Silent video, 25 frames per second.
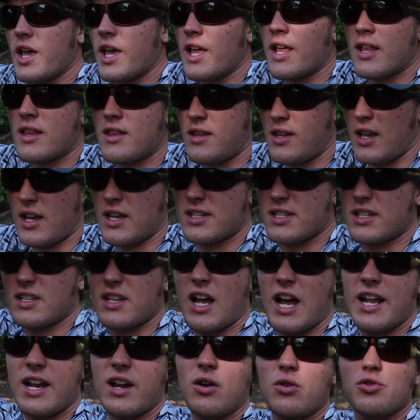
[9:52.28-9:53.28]
it doesn't,
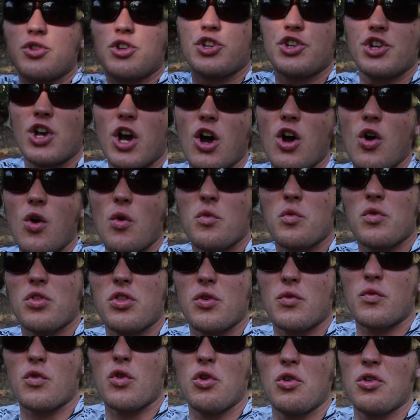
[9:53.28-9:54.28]
I don't show
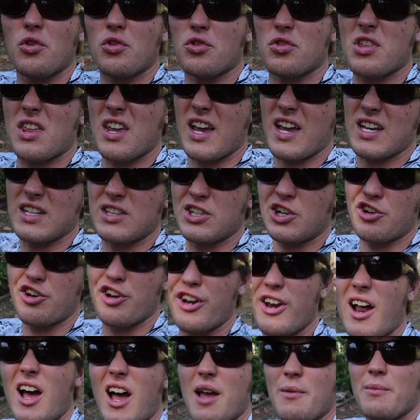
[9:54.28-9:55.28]
the ruler saying
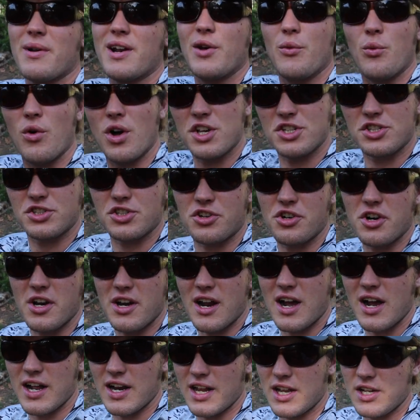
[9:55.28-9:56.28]
39, but it was
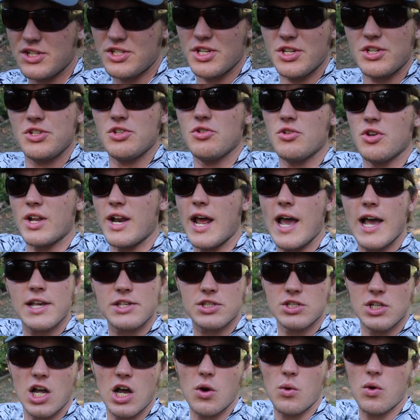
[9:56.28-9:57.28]
39 inches. You can
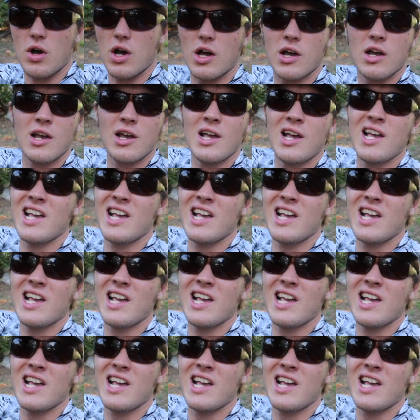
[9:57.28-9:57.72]
ask Noah.